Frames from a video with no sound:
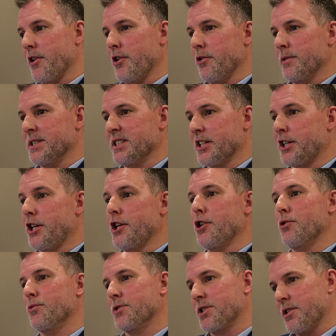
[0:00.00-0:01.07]
who is
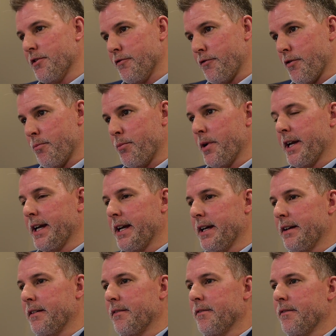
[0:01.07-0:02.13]
accused of
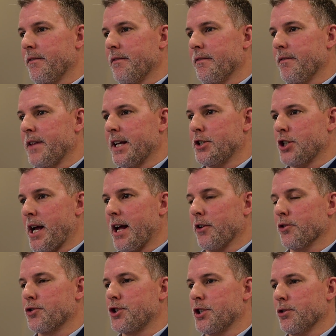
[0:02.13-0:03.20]
bringing their child
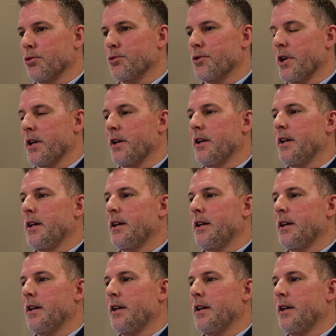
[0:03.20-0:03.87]
or children